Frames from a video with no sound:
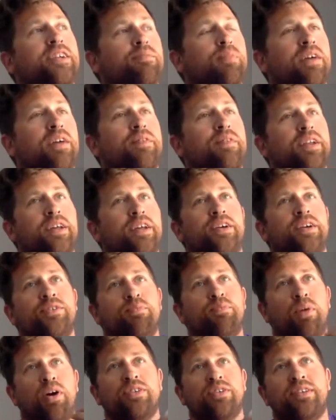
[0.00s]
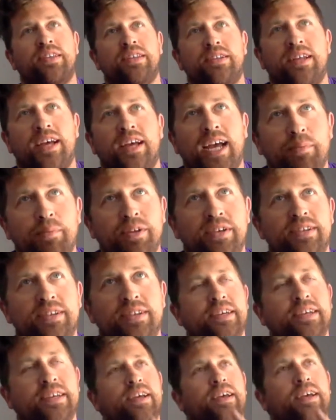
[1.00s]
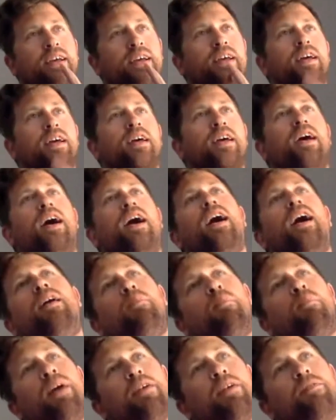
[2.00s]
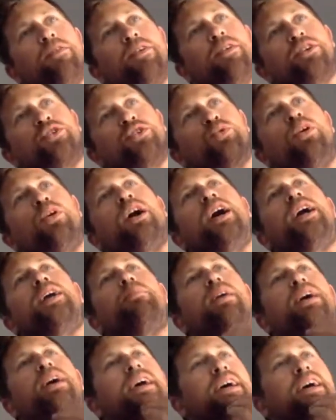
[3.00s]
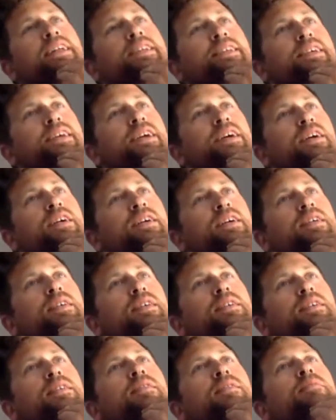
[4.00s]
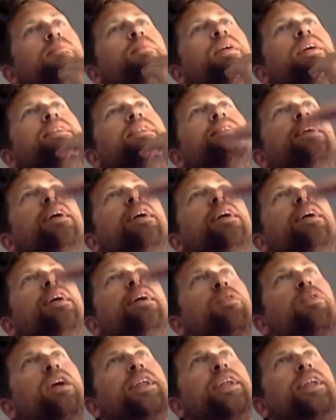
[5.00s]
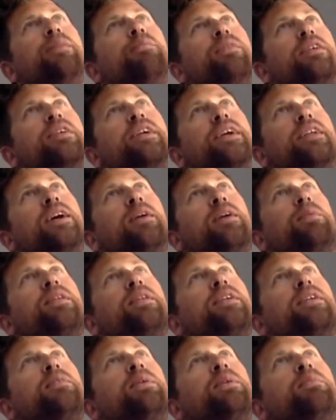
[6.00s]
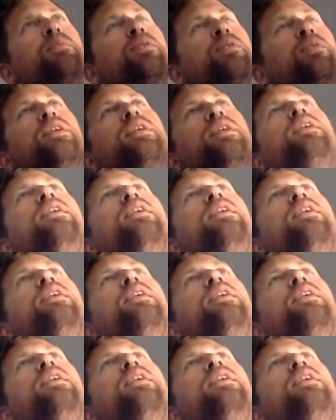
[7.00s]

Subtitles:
my videos, most of the time you'll see my first wind, my head's here. My second wind, I'm looking up a little bit more.